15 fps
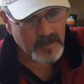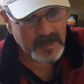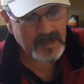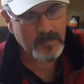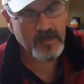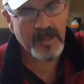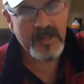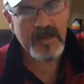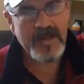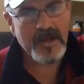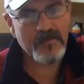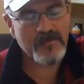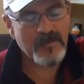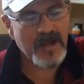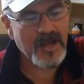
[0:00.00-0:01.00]
but the plane
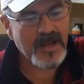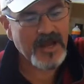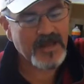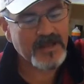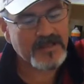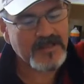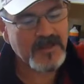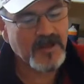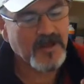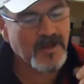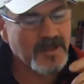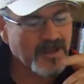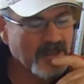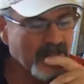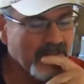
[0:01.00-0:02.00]
kept flying, so
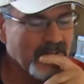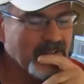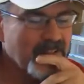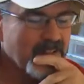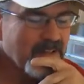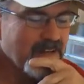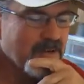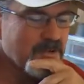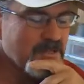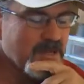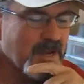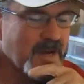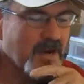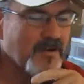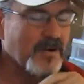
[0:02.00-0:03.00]
it was
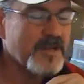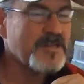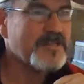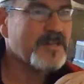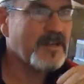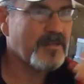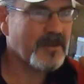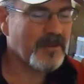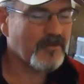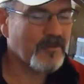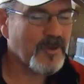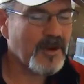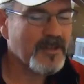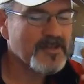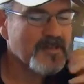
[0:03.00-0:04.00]
kind of crazy. I was thinking,
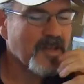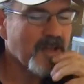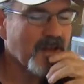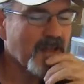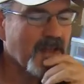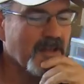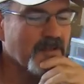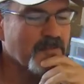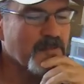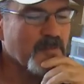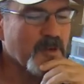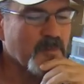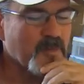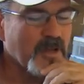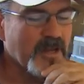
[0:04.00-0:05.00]
what is that hanging from
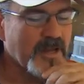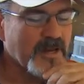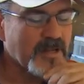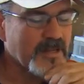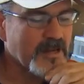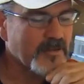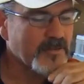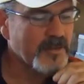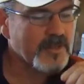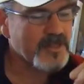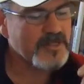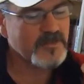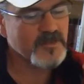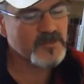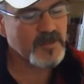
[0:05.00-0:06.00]
my plane? And then I
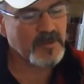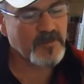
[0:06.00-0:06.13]
realized it was my